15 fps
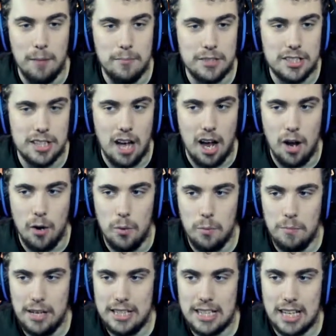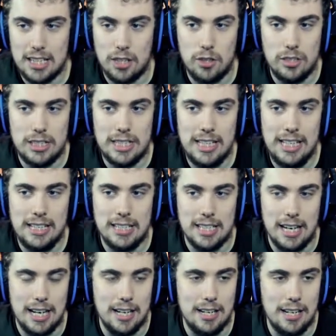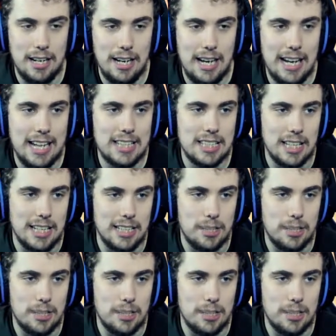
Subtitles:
So he's had a good season in Italy.